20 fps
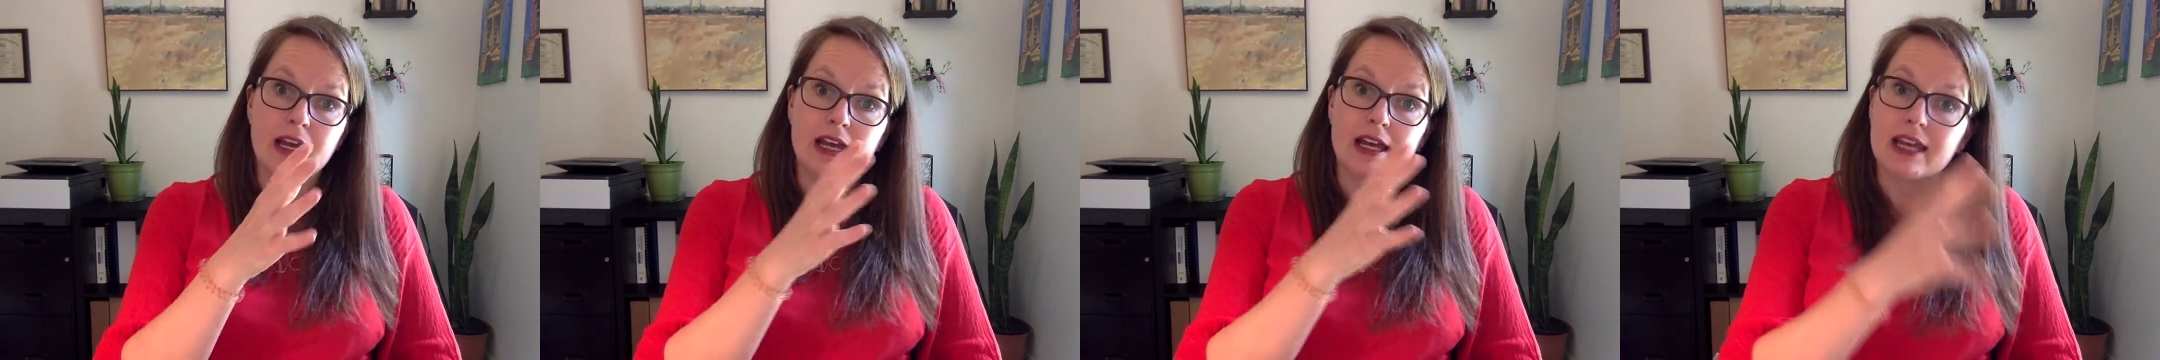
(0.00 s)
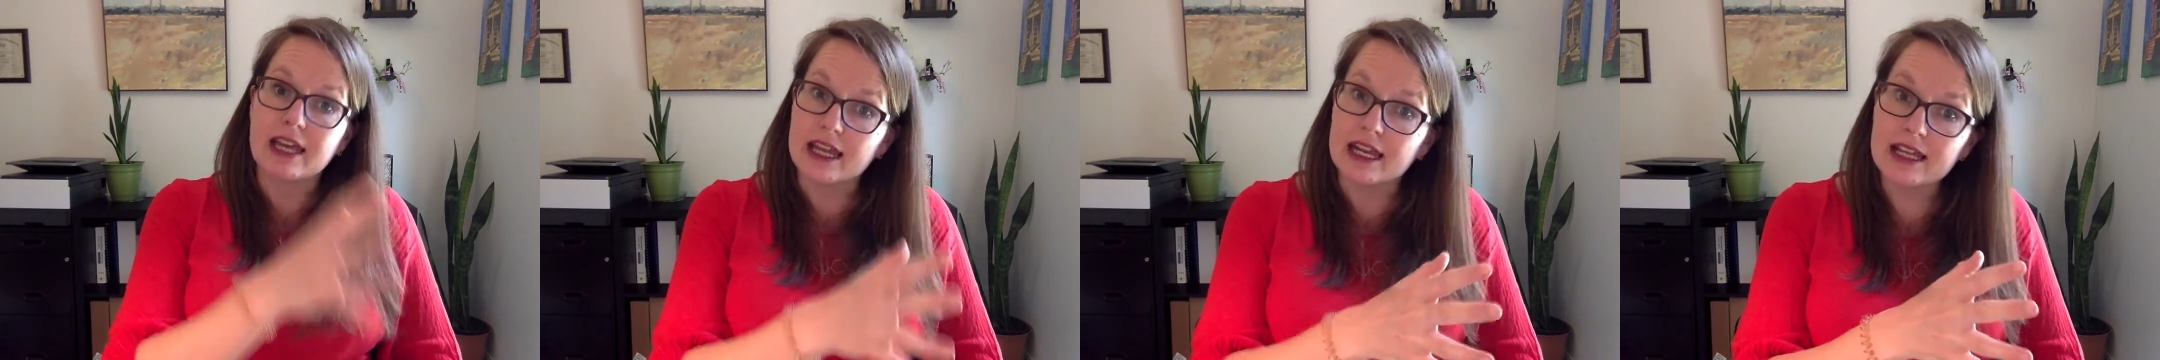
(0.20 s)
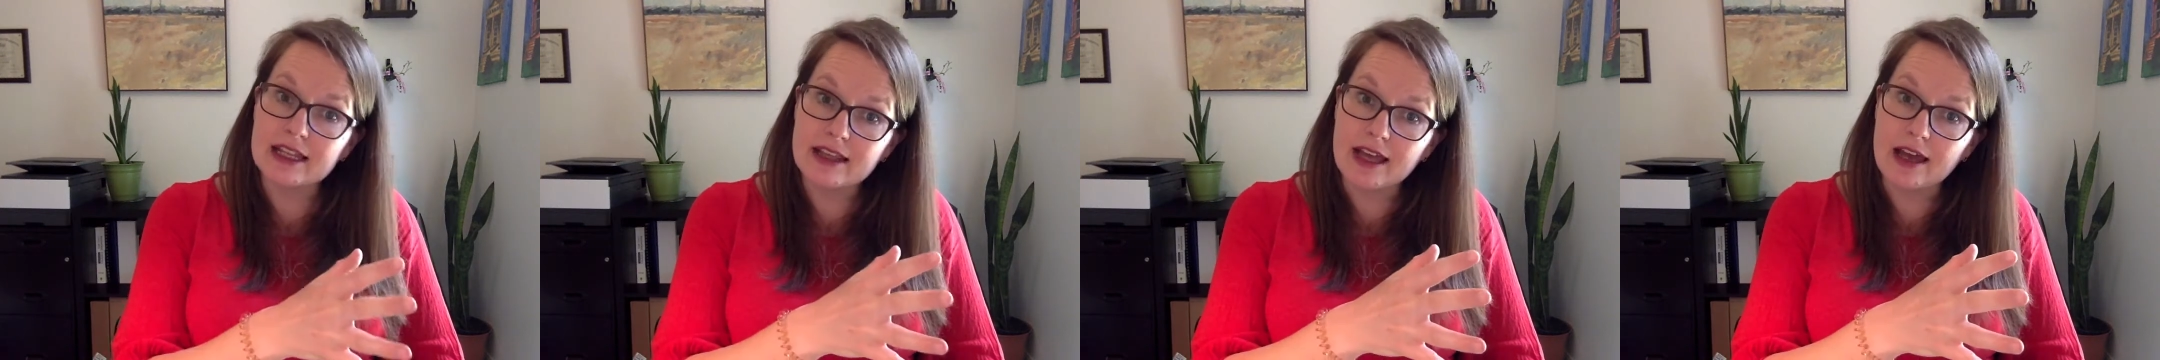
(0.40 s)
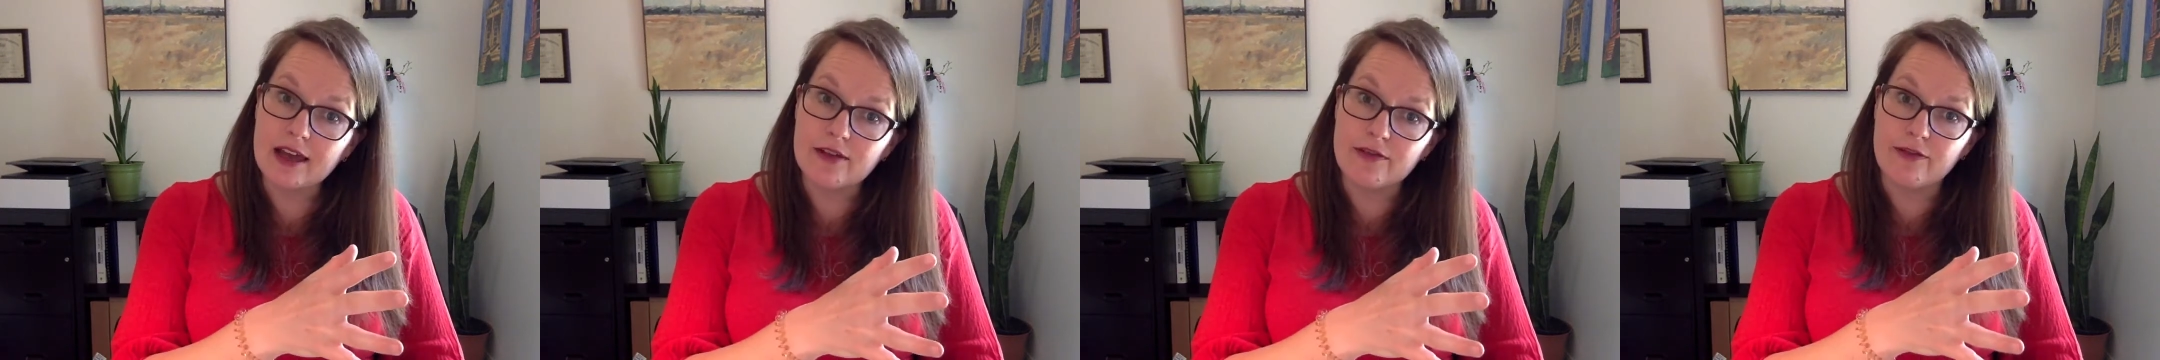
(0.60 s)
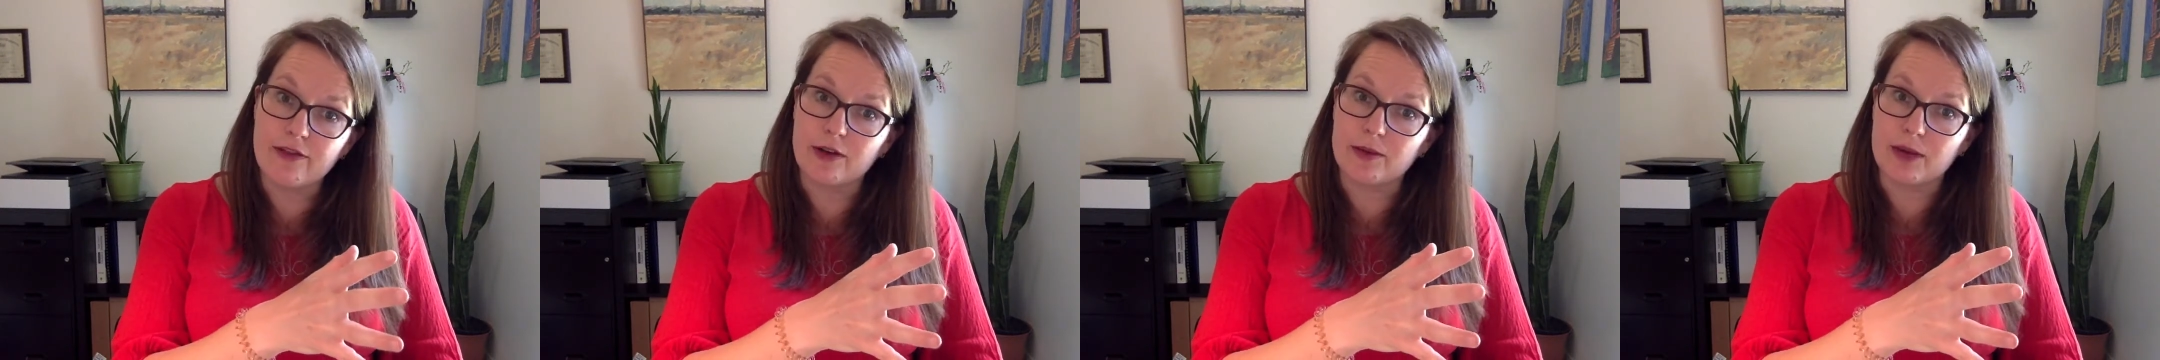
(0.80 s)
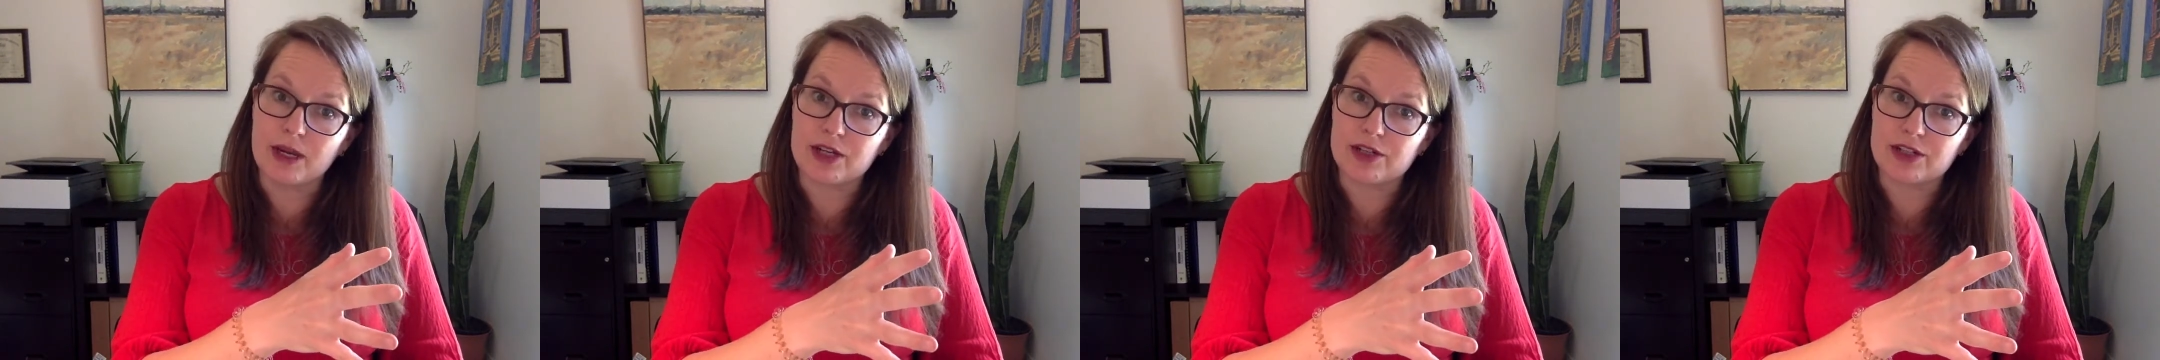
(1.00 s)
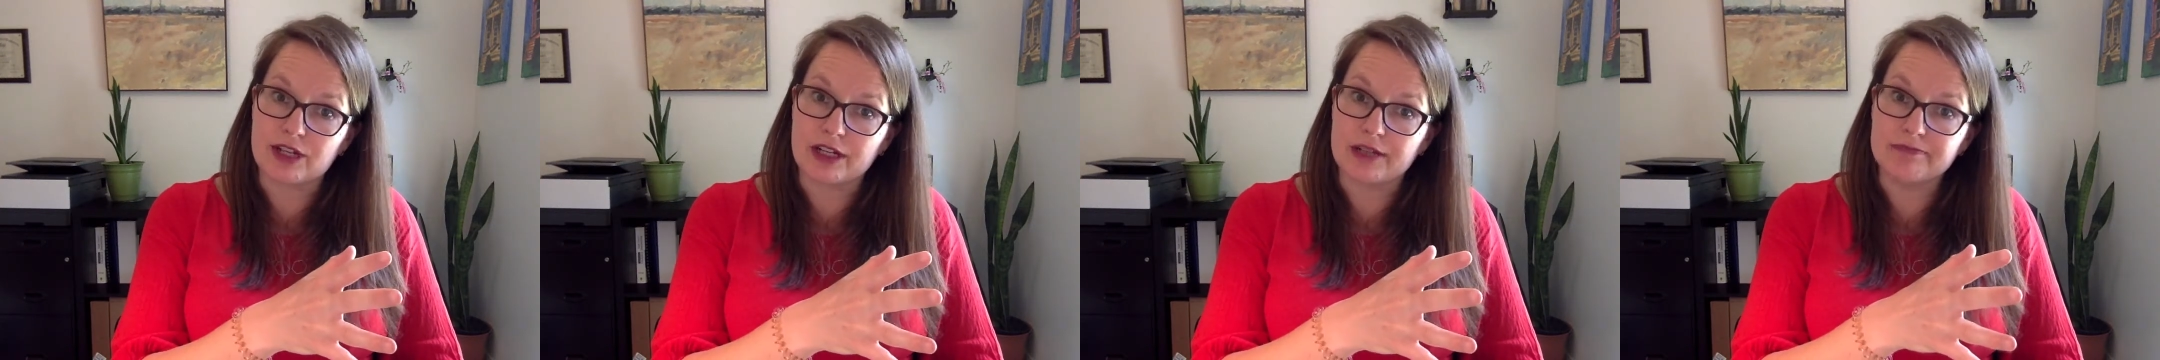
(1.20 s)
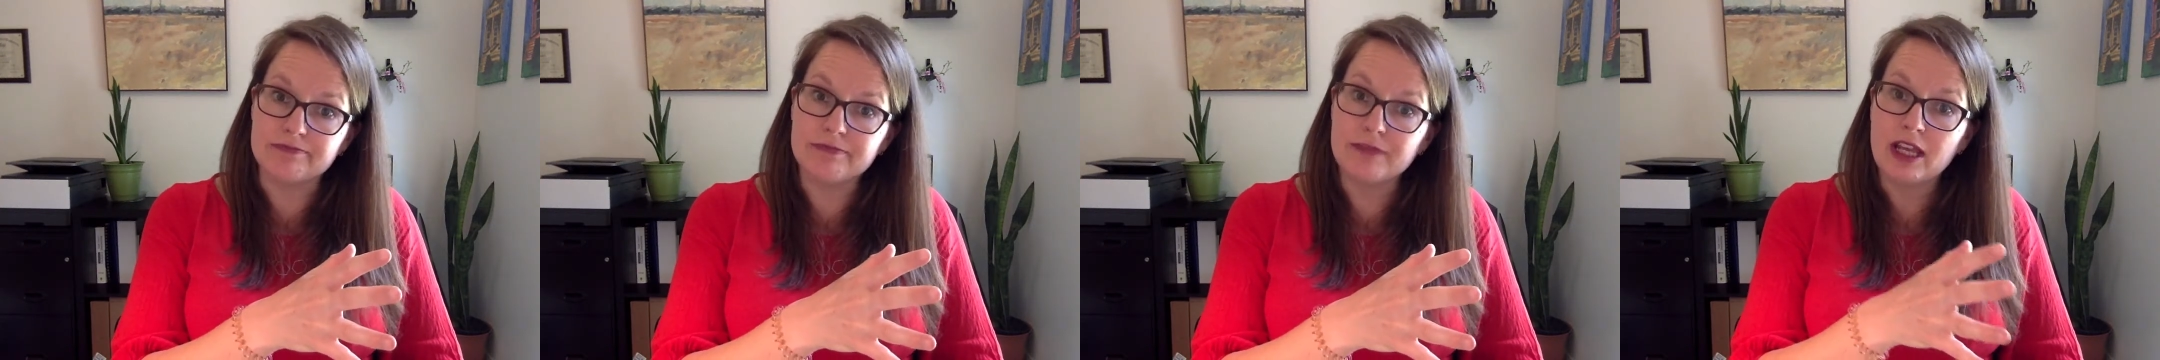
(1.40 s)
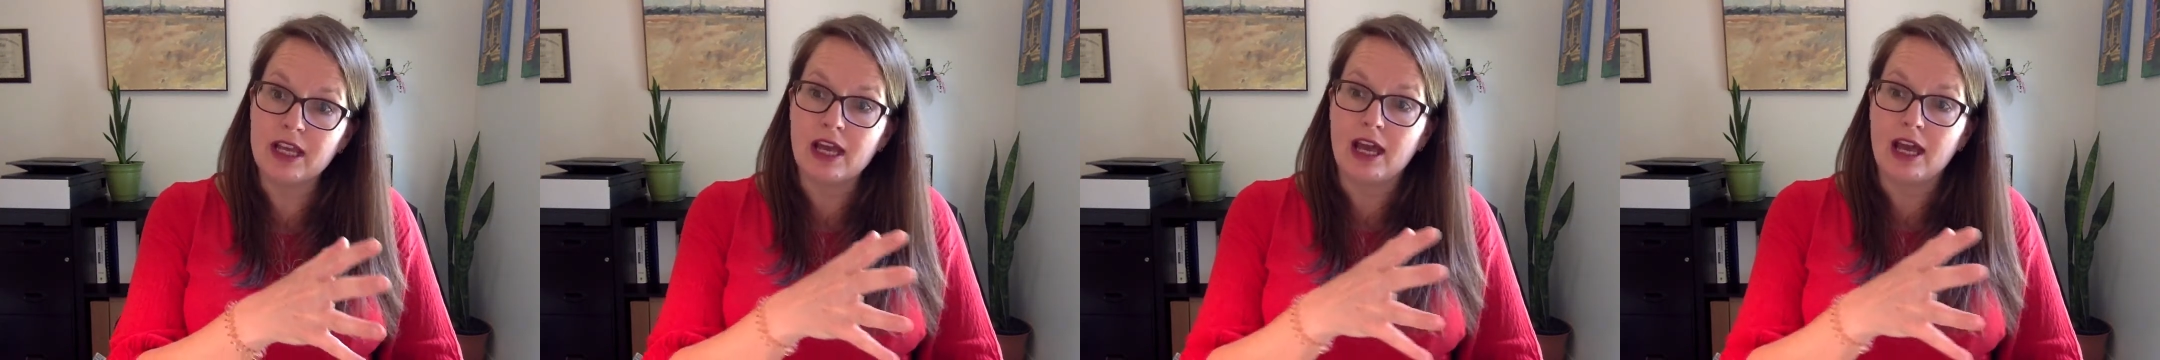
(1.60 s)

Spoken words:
getting that information